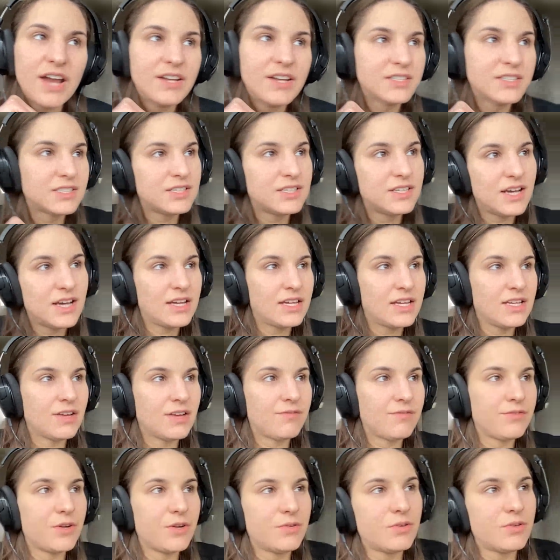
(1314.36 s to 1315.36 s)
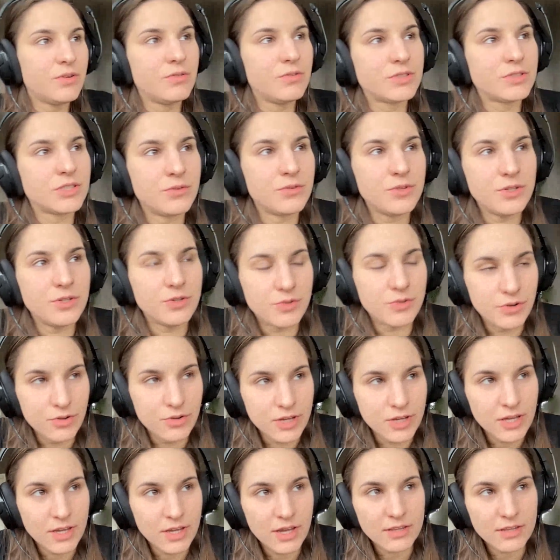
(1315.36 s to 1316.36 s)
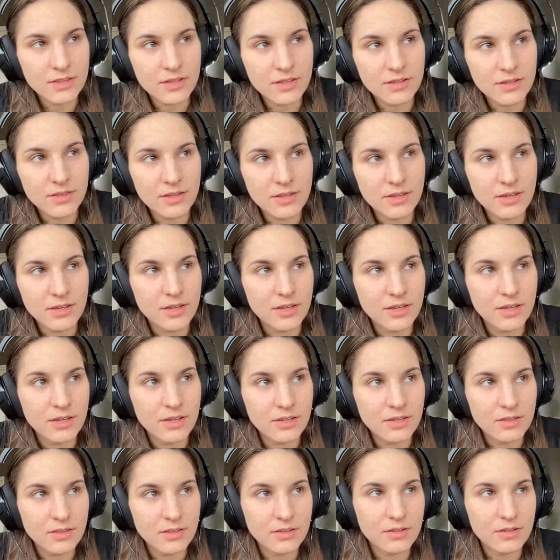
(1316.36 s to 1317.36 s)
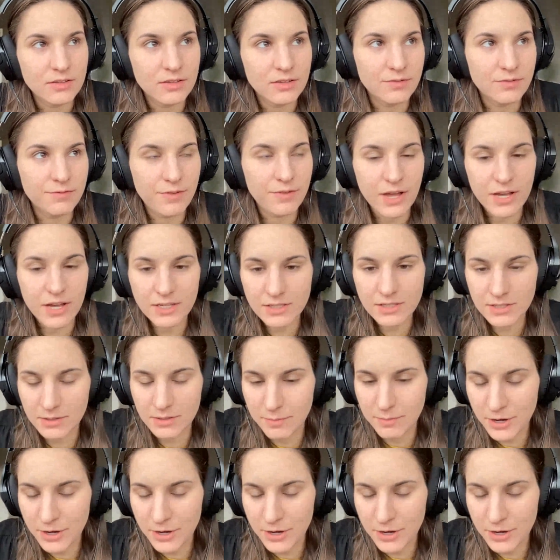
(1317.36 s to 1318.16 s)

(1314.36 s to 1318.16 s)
Honestly, I have no clue. So you're looking at the flux,